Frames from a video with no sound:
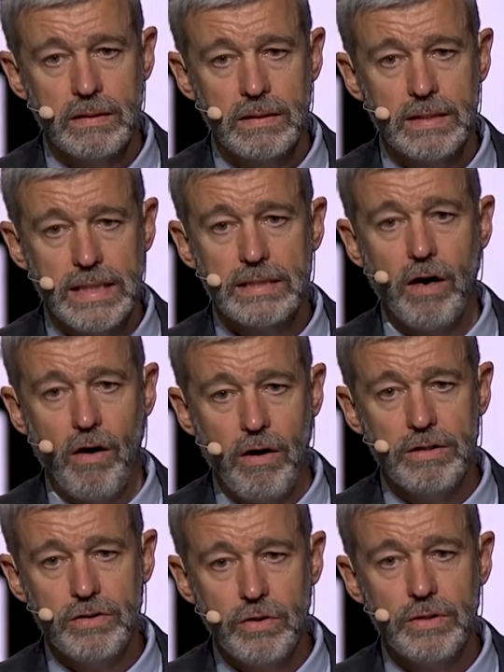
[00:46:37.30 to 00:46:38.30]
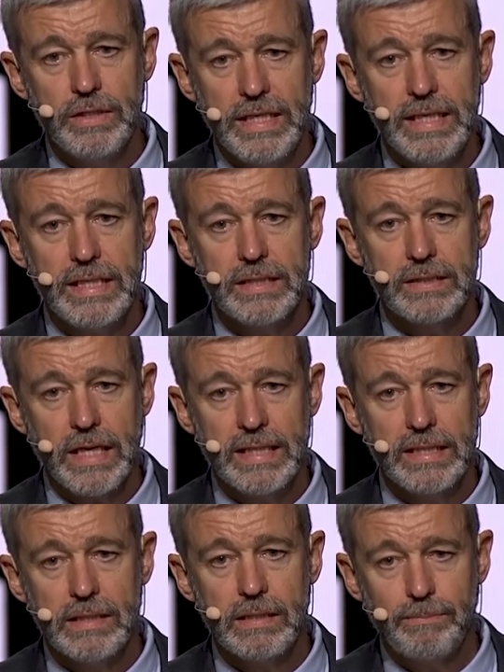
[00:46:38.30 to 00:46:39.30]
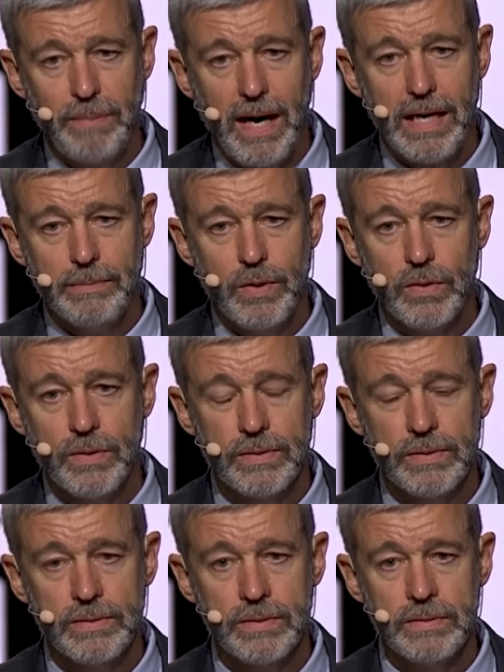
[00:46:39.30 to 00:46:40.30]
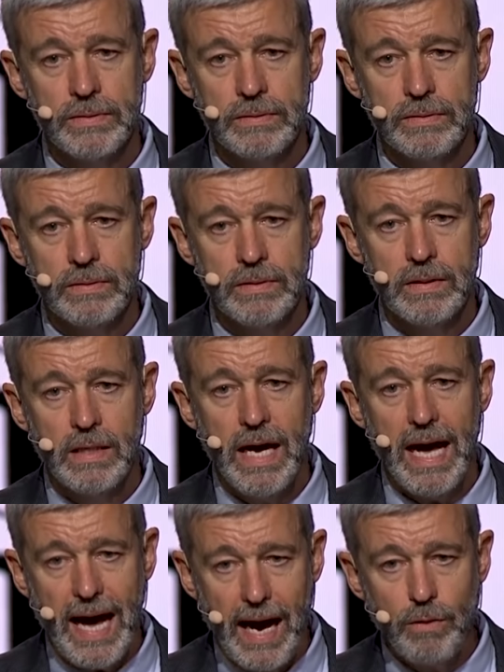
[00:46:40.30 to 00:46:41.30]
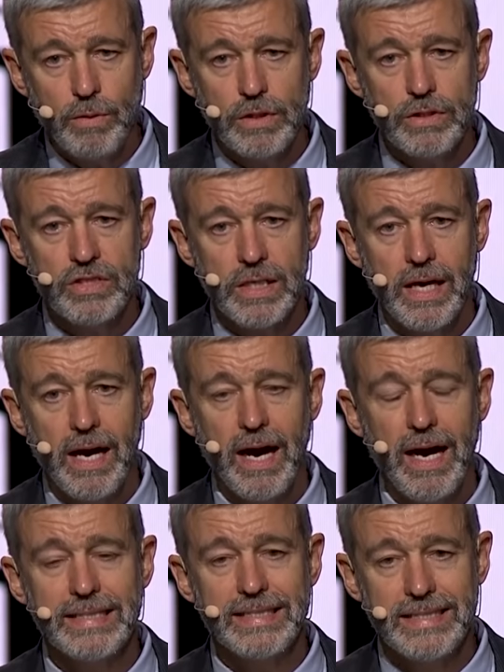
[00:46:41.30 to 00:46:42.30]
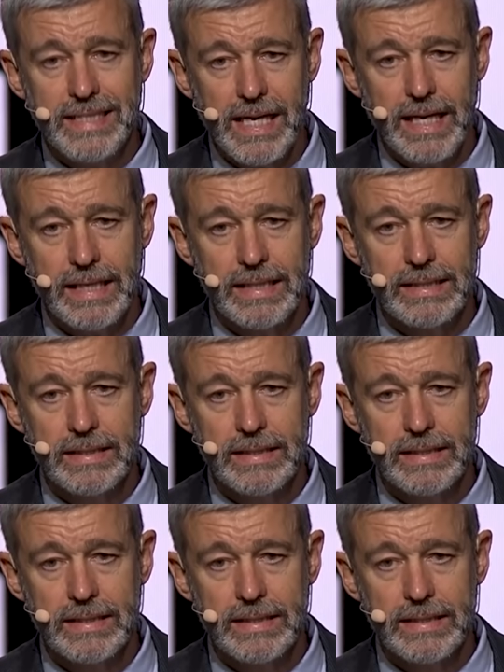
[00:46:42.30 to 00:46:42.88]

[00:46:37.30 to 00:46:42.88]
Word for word: Get on your knees and in the Bible. Hours a day.